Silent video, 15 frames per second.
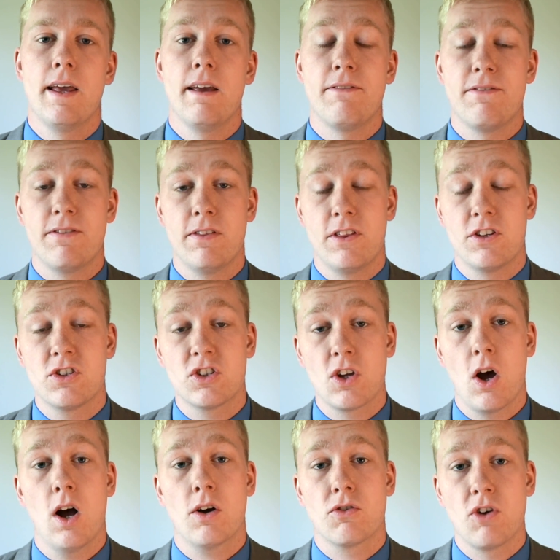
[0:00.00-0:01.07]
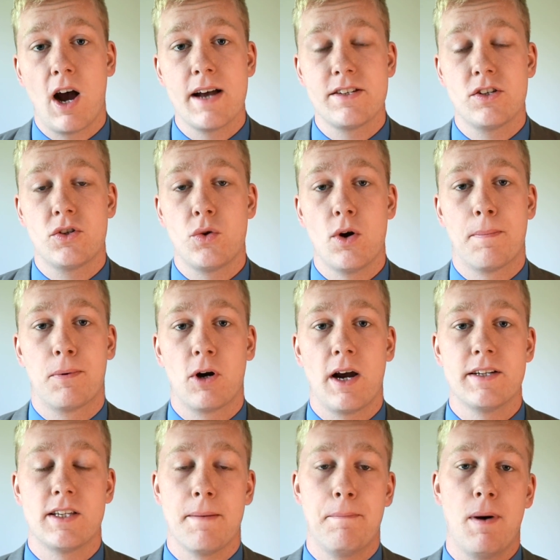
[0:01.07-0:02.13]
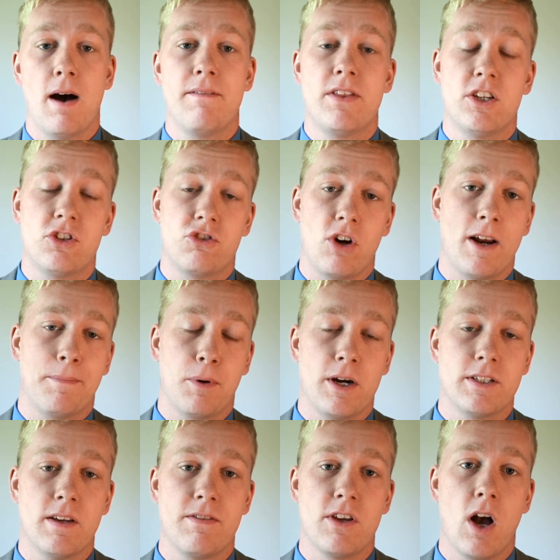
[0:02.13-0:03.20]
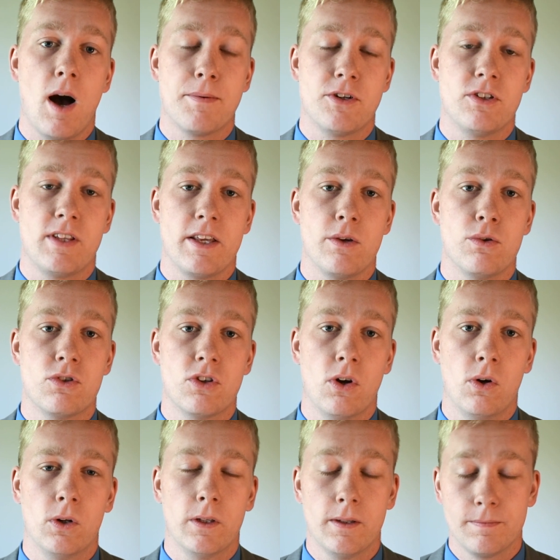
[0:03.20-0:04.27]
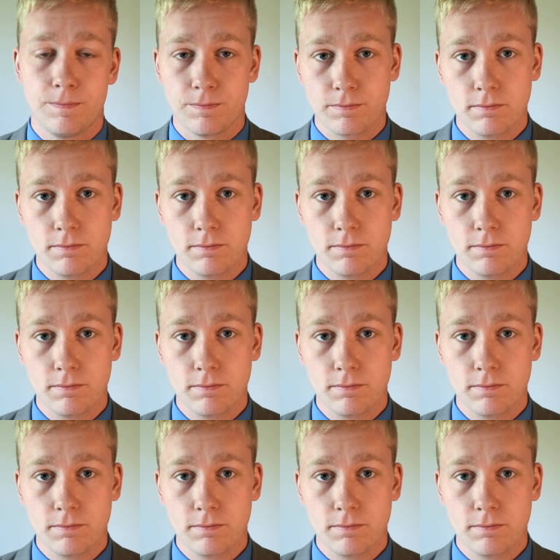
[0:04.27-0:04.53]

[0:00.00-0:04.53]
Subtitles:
if the stock rises to a price above the strike price of the options that you sold,